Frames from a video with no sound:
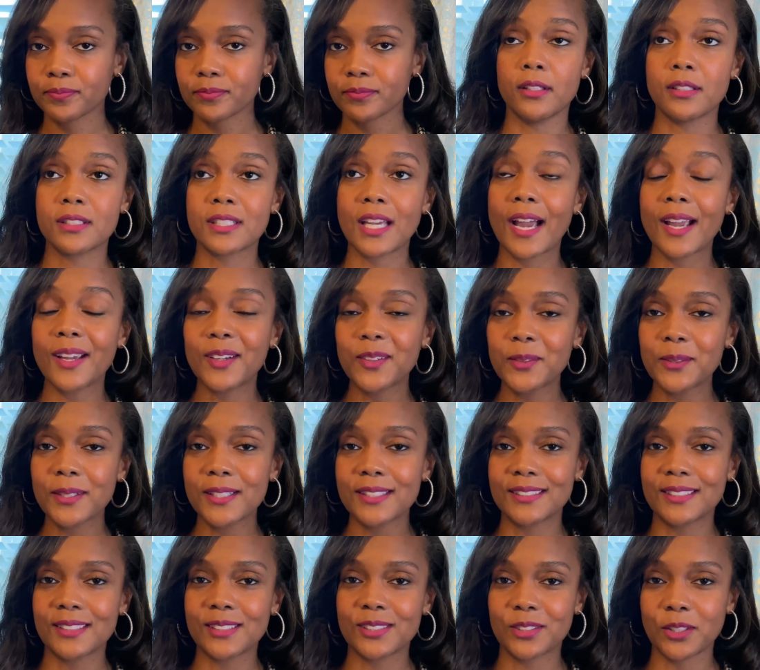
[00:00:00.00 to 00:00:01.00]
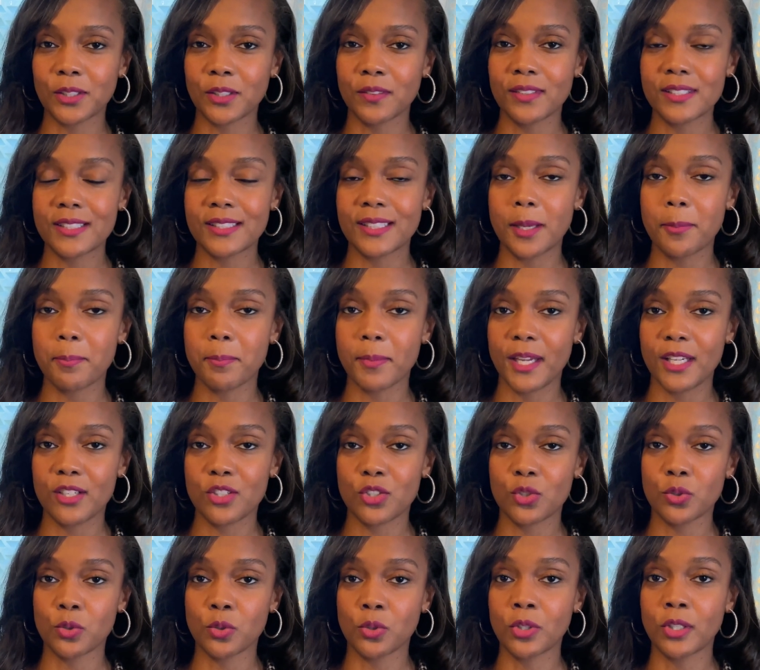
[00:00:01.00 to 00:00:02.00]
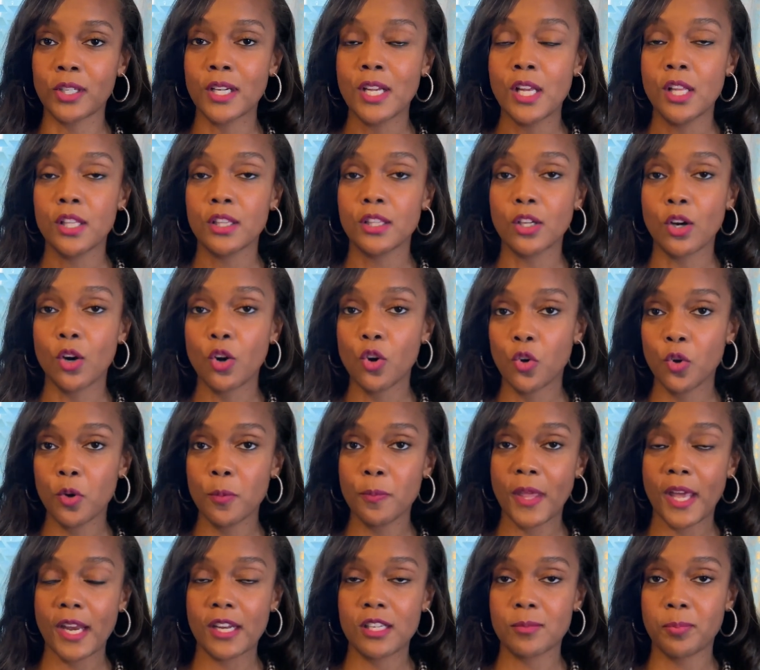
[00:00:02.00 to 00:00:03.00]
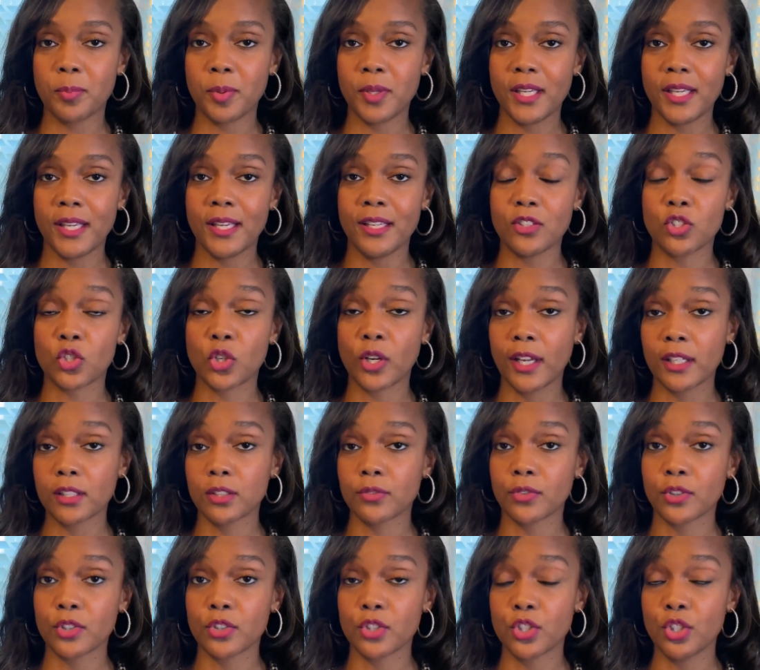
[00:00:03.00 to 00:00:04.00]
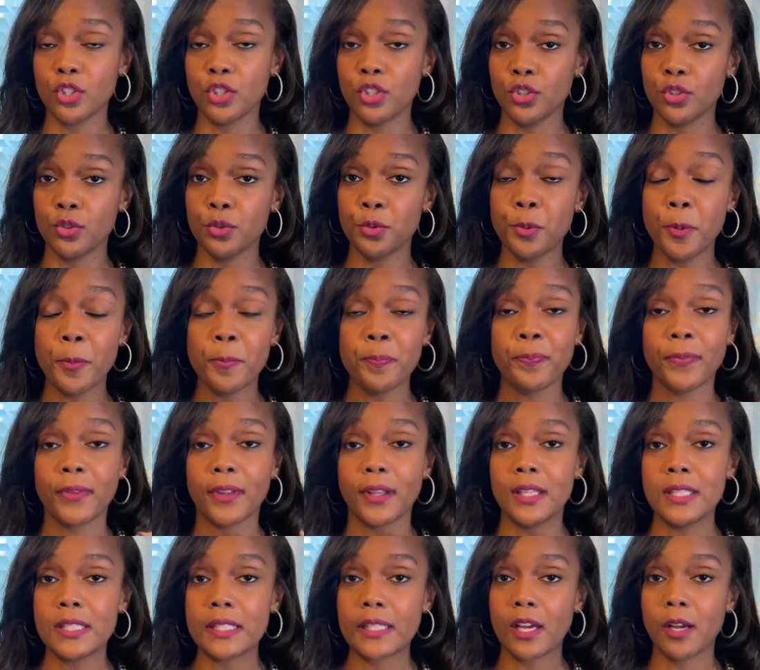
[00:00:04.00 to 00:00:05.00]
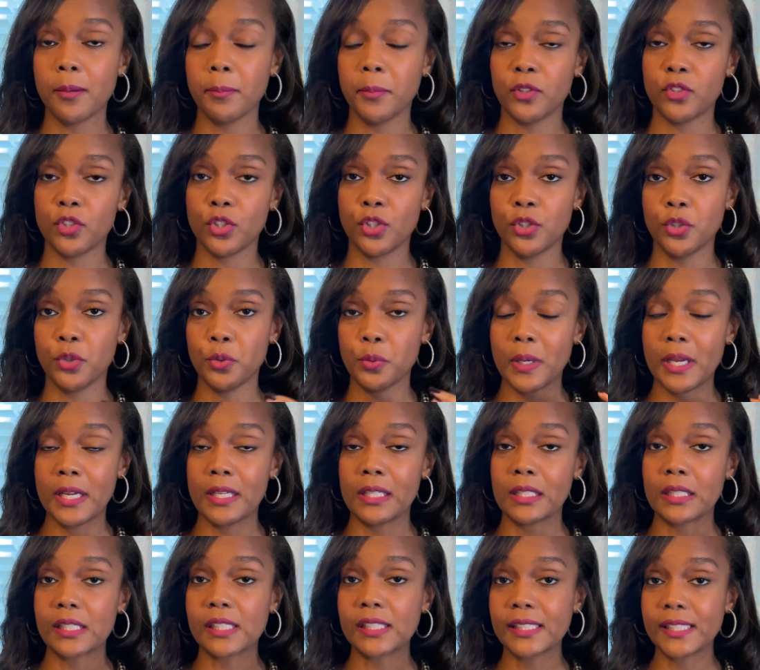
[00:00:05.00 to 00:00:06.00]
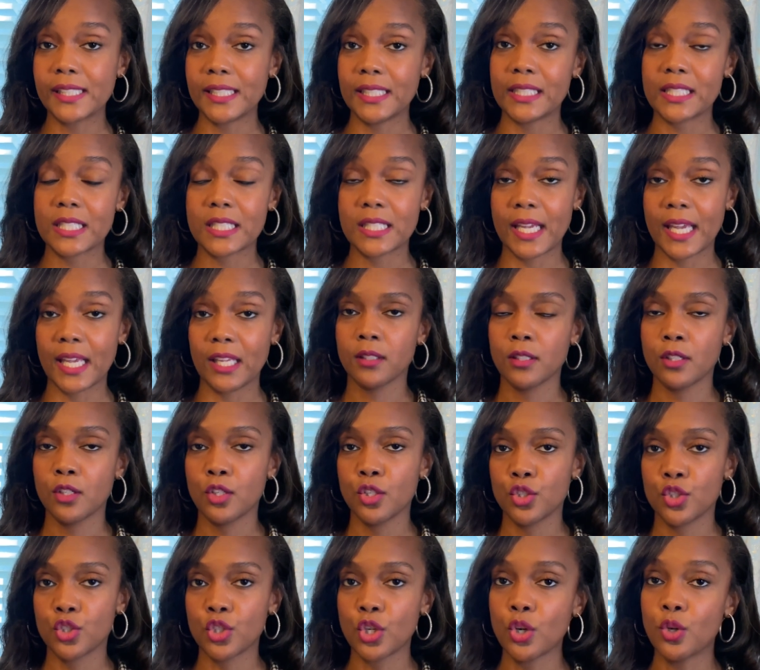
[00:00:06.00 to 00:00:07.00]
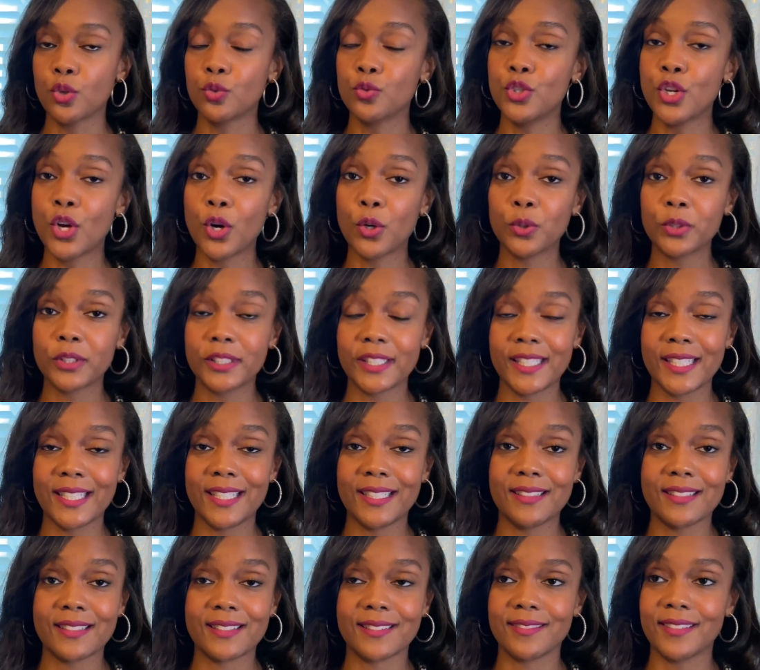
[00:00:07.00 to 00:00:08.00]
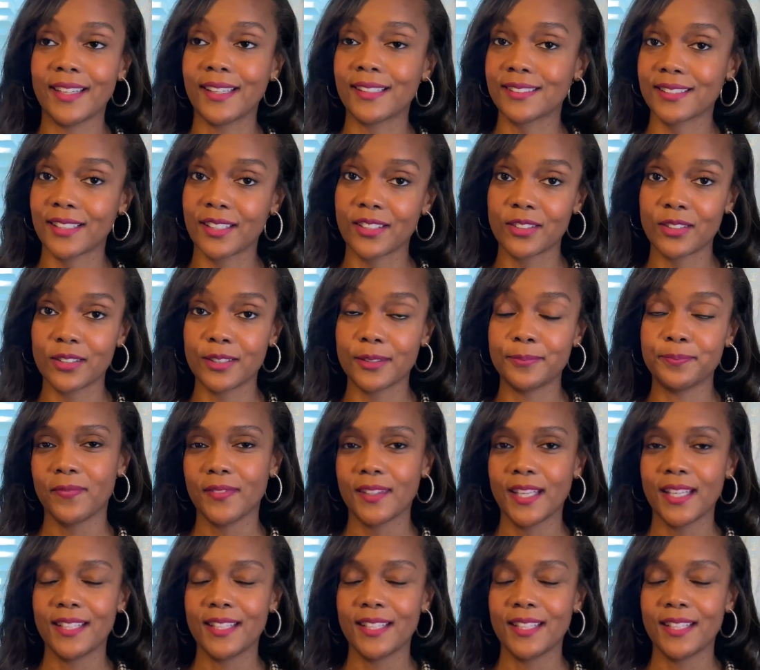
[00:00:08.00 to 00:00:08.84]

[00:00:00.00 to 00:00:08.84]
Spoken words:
Title is the service that makes sure the home that is being transferred to you is coming to you in a clean state. So no liens, etc.